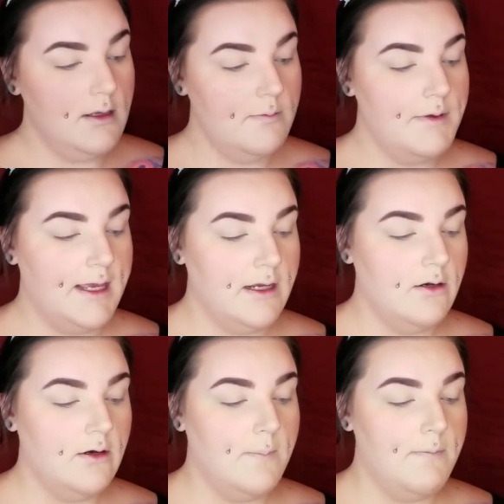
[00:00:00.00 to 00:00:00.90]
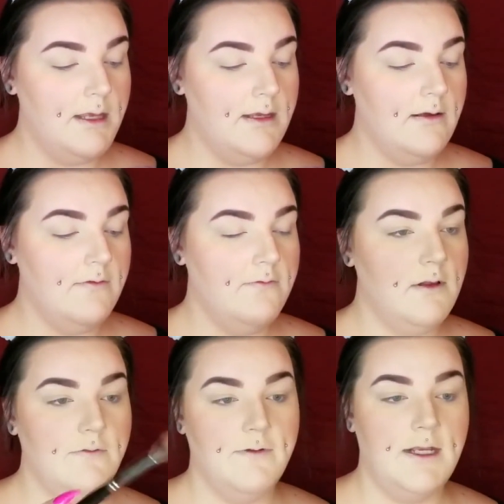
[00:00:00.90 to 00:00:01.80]
Pack it on a big
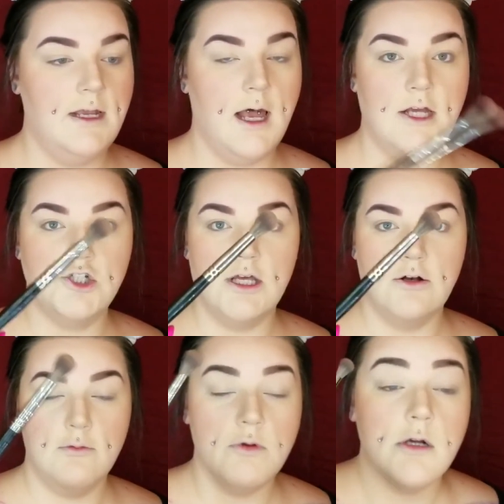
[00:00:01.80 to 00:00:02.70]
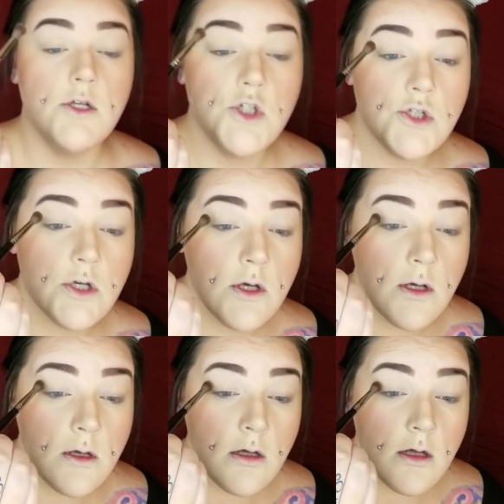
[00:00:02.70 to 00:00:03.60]
fluffy eyeshadow brush
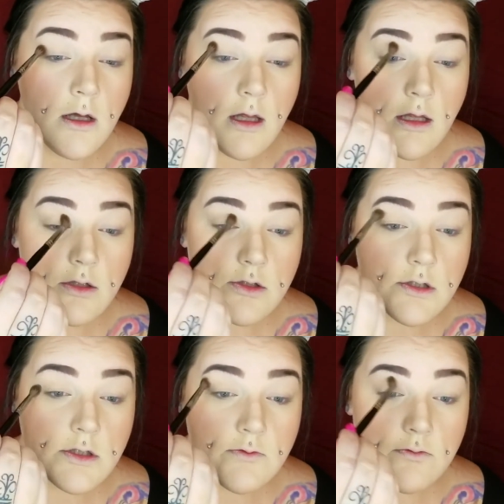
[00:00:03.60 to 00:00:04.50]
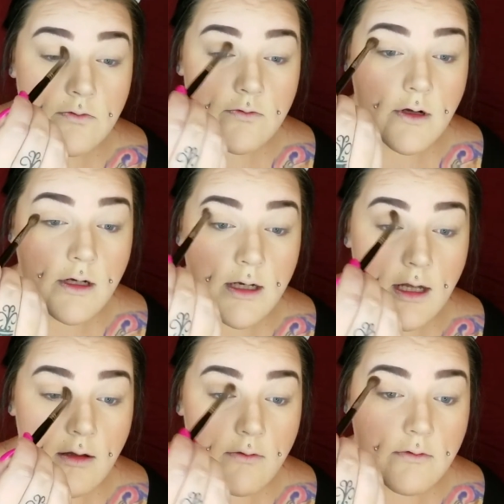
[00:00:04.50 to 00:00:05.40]
and just run
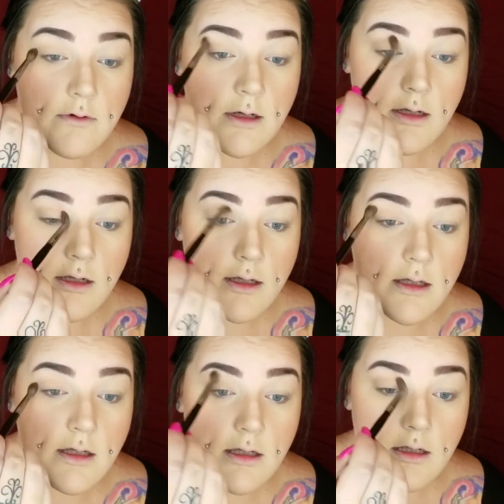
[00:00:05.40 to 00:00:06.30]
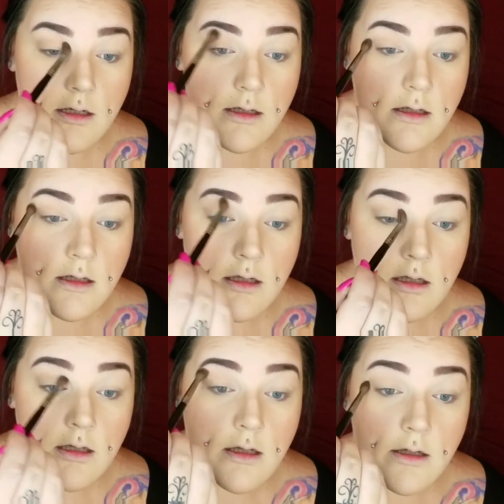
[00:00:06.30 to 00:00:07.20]
that right in
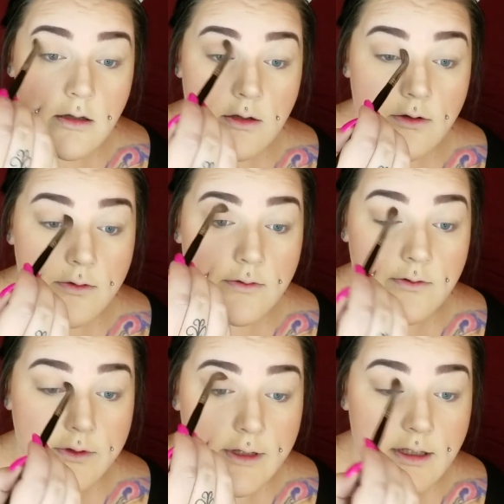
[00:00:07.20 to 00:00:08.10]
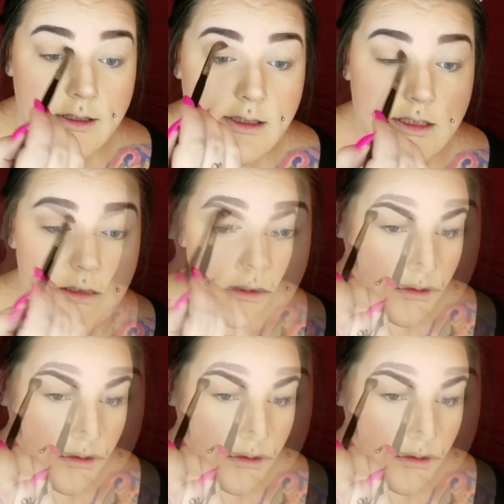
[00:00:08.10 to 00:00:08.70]
the crease.